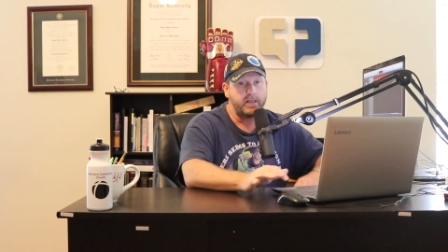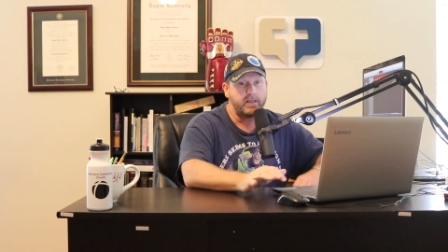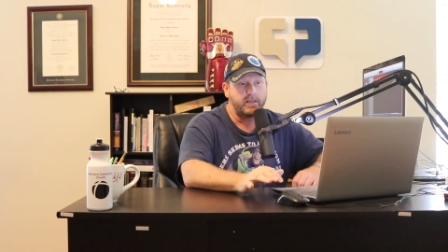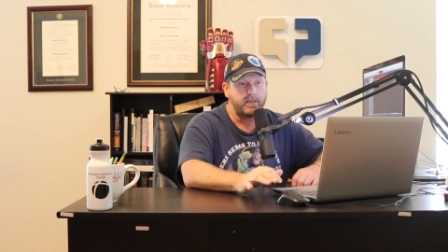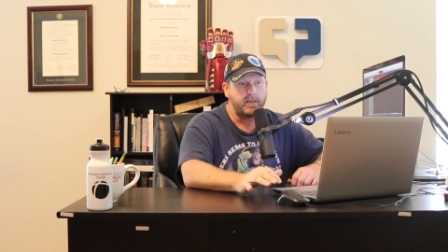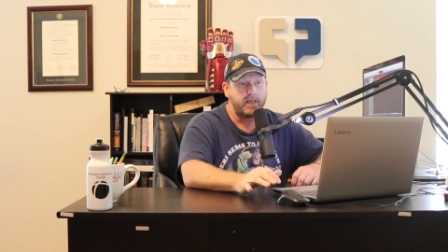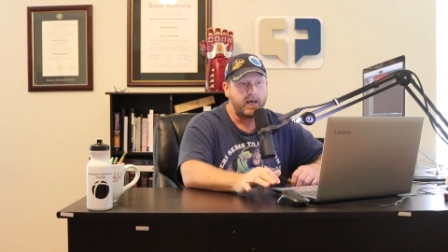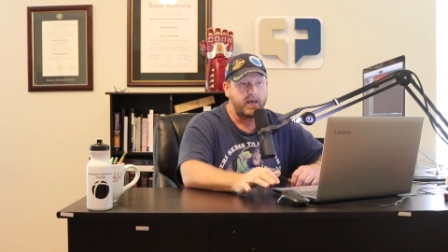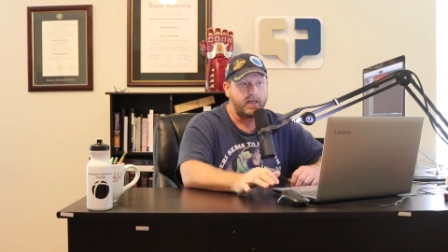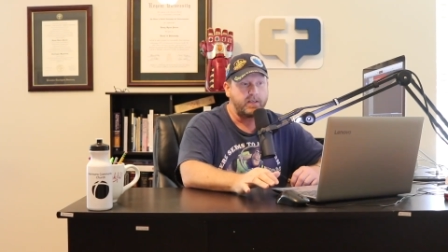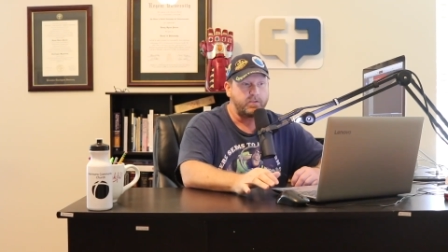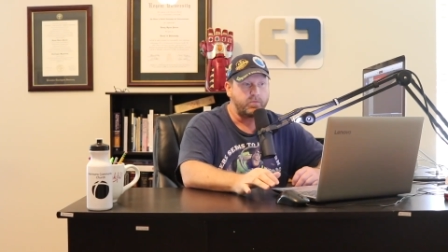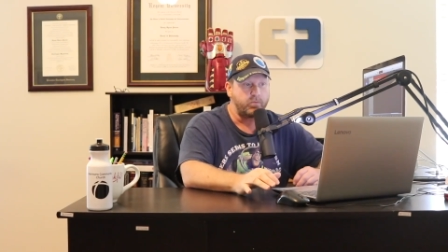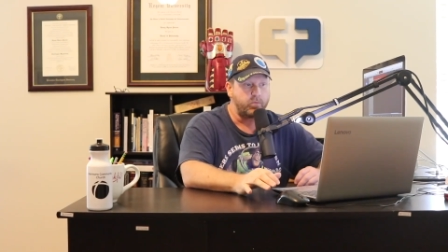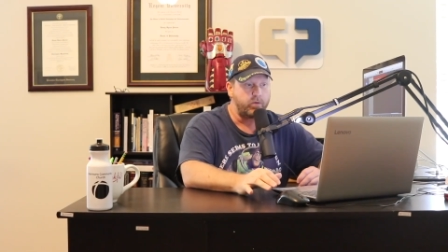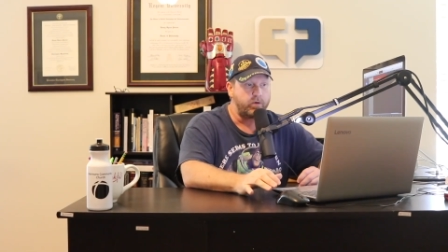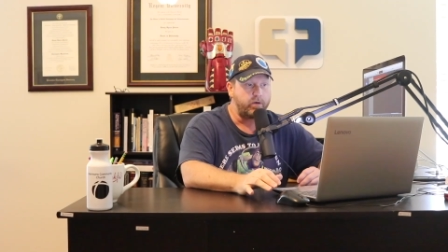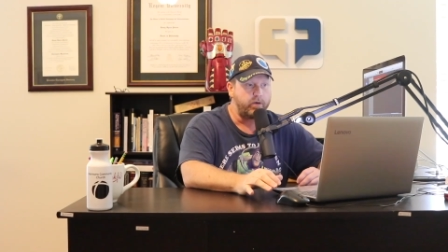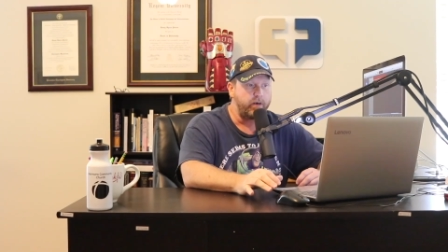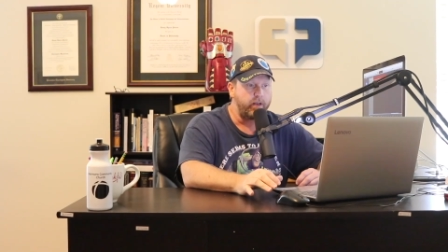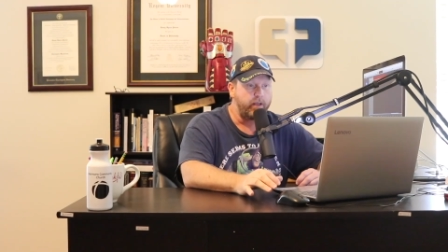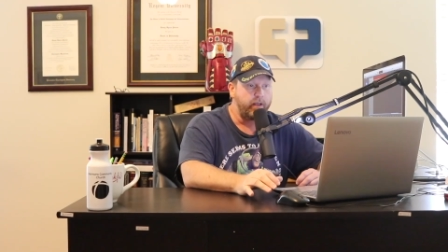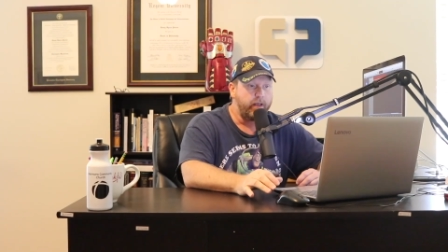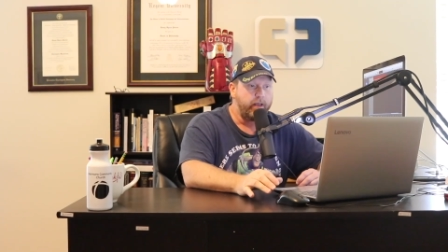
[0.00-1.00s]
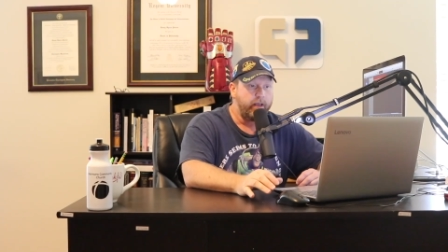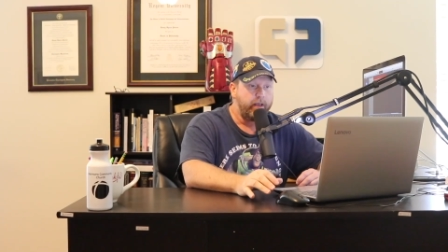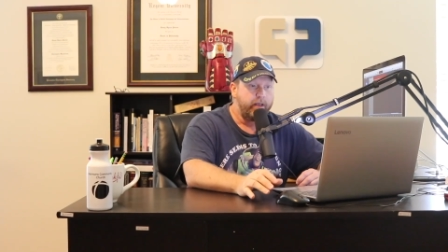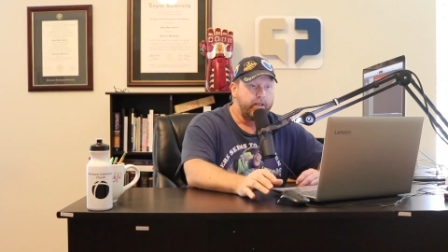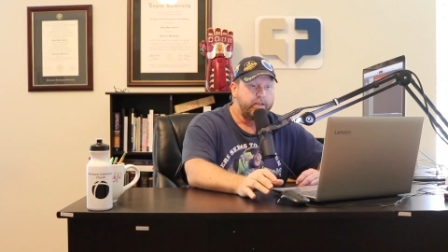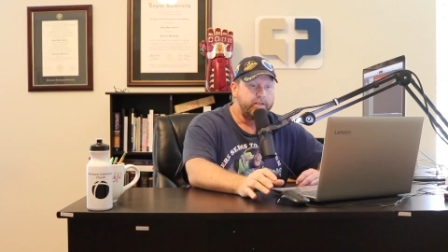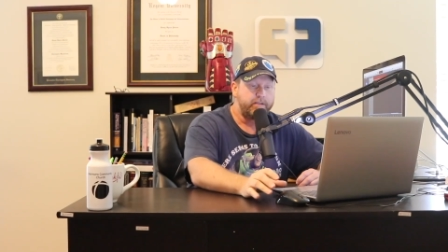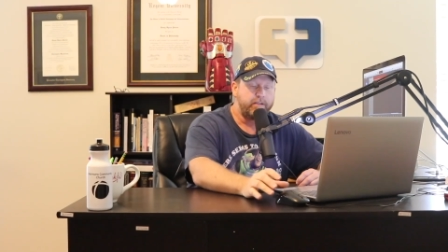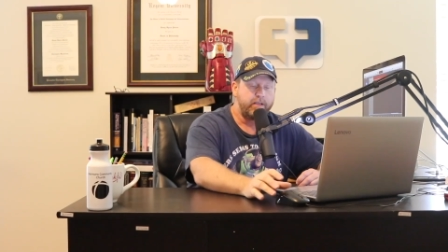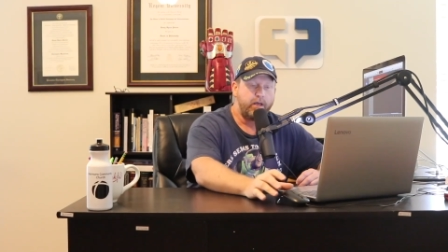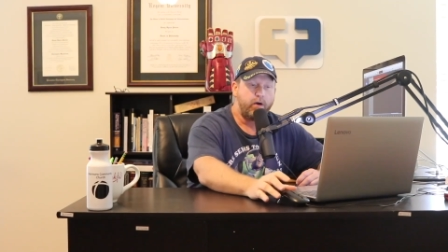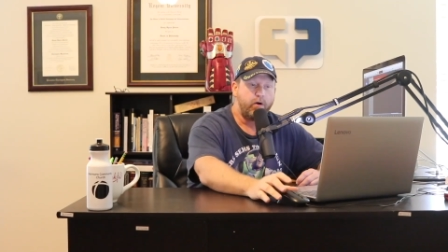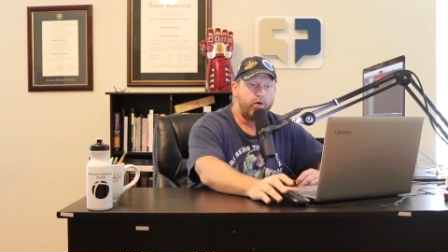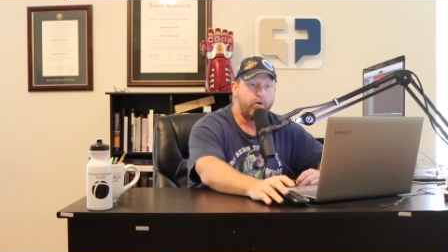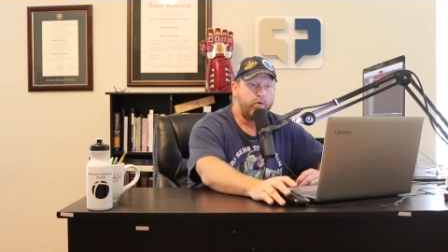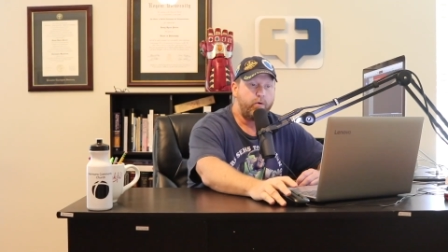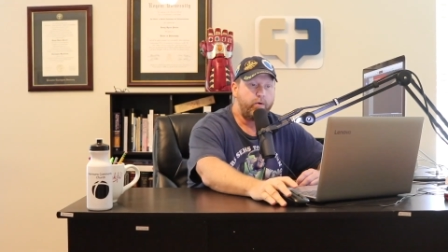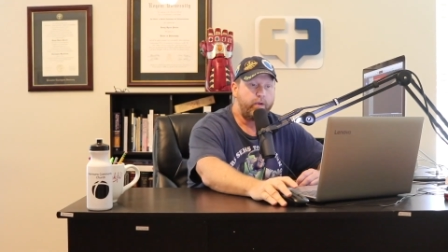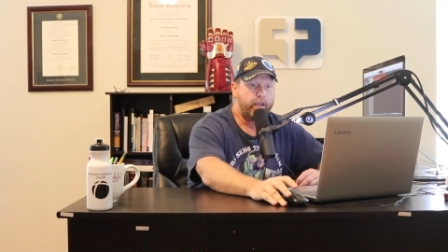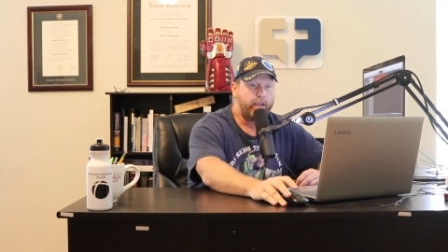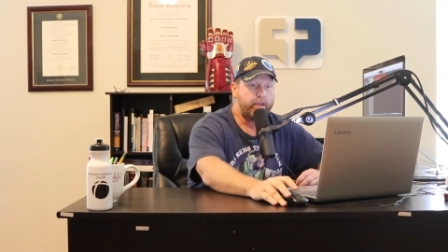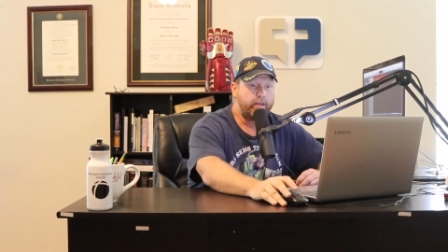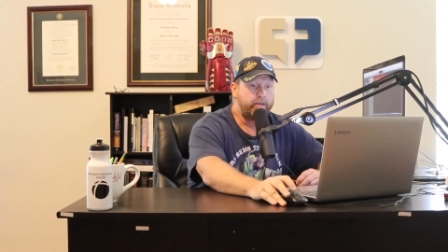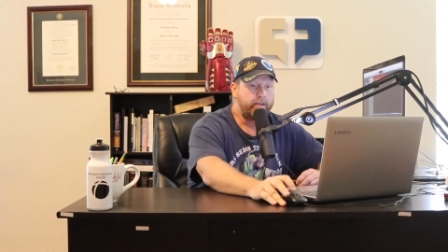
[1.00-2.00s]
in God's Word.
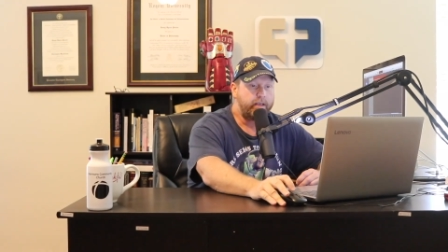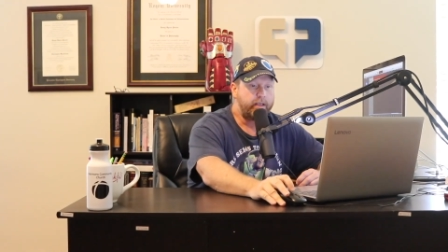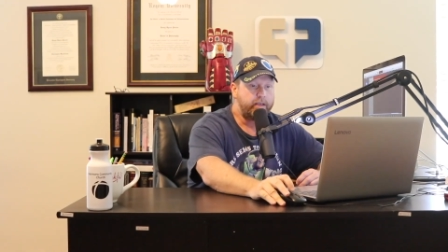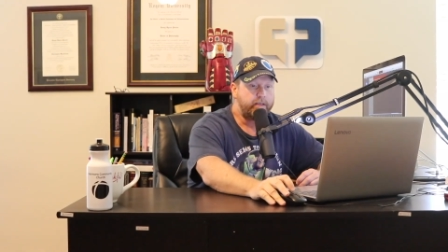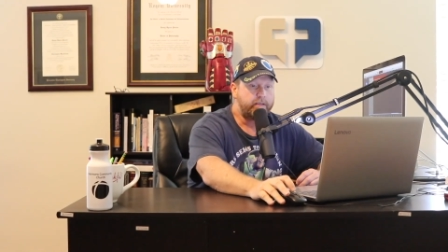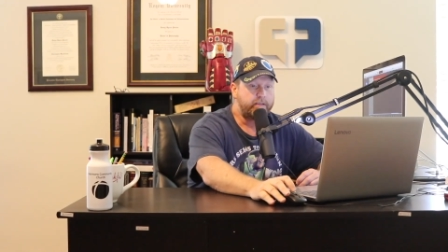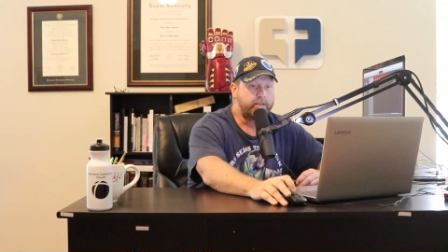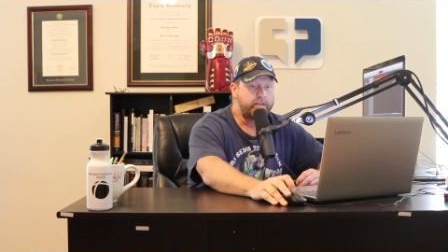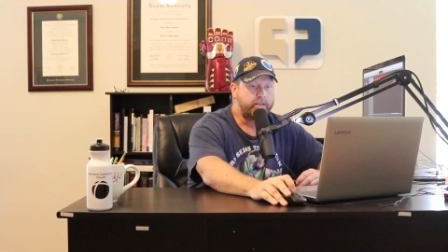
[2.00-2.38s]
So it